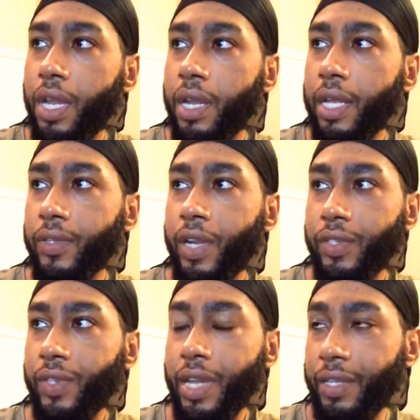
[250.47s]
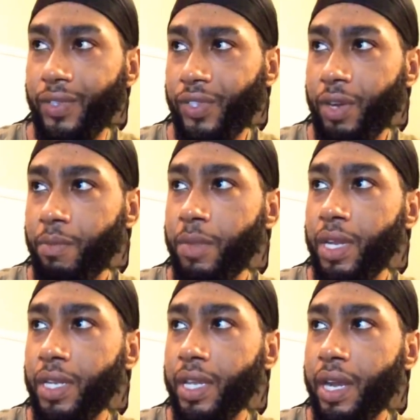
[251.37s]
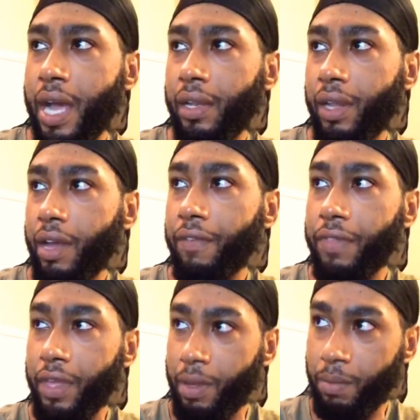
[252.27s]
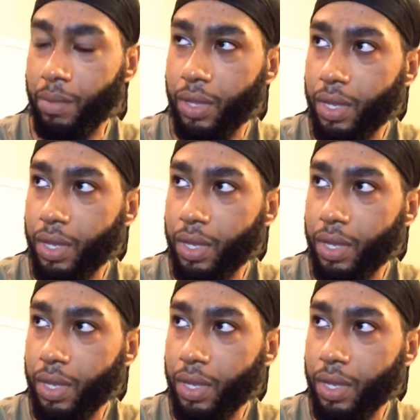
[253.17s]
That doesn't necessarily mean that I love them.